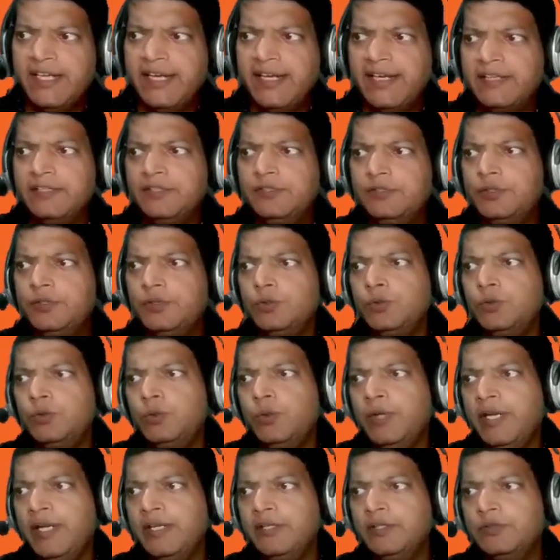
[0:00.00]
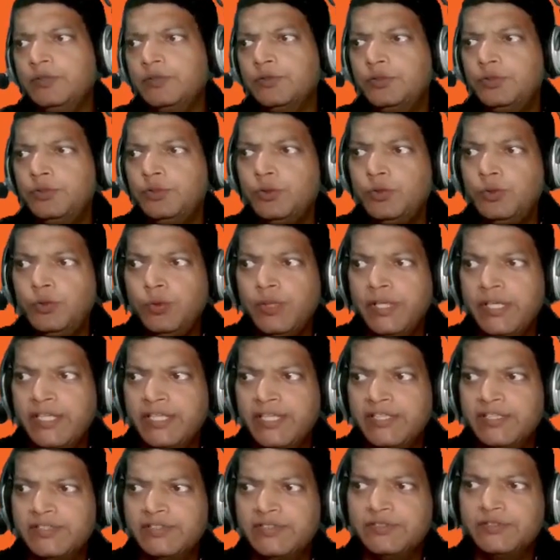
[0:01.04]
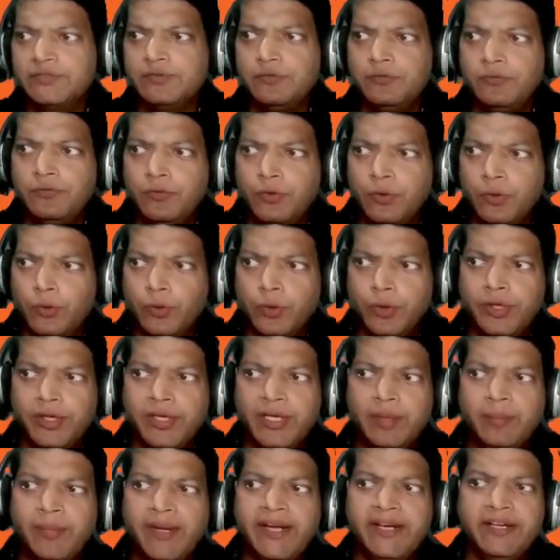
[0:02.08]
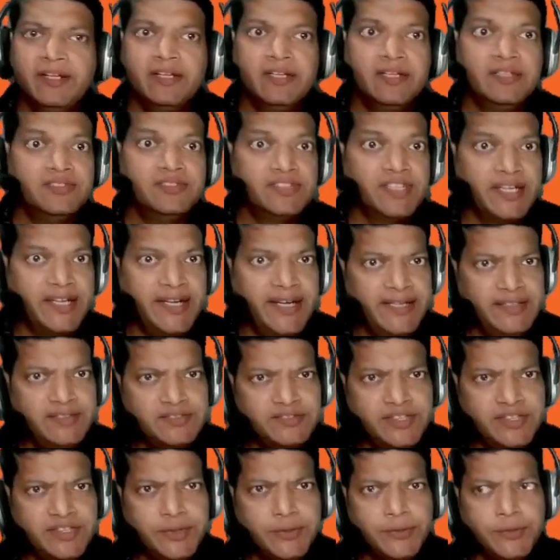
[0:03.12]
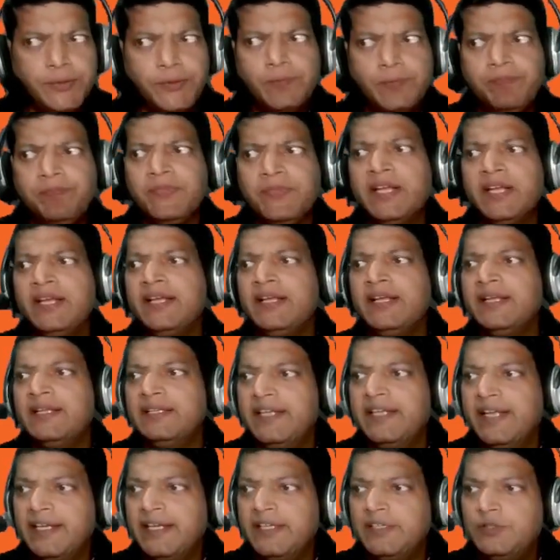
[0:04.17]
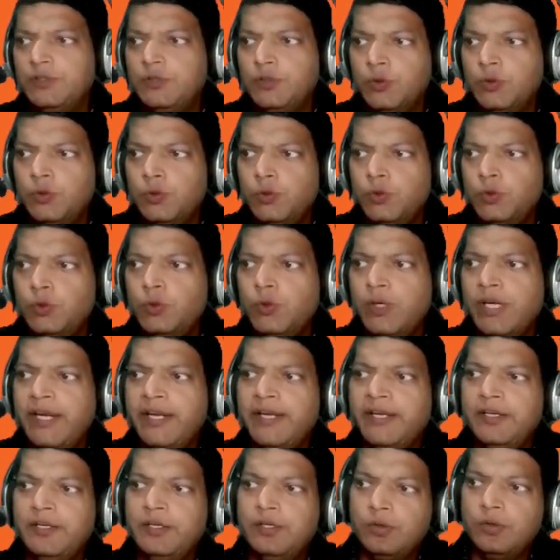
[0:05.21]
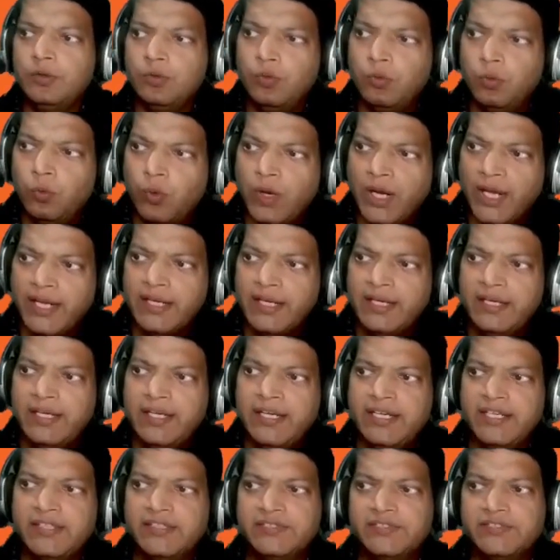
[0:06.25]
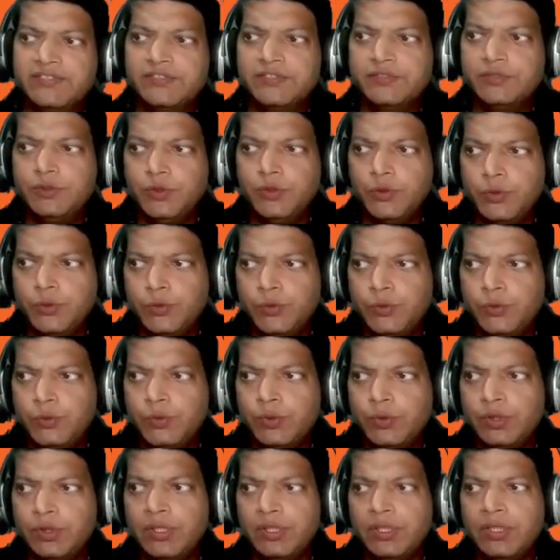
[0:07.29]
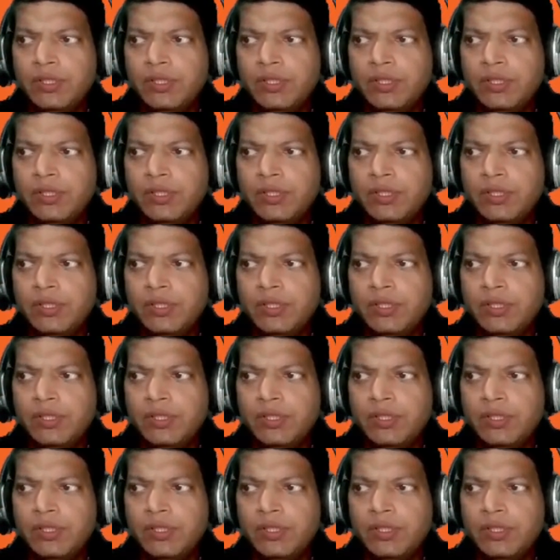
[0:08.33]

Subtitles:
Then 2 into 2 is 4, remainder is again 0. Then 2 into 1 is 2,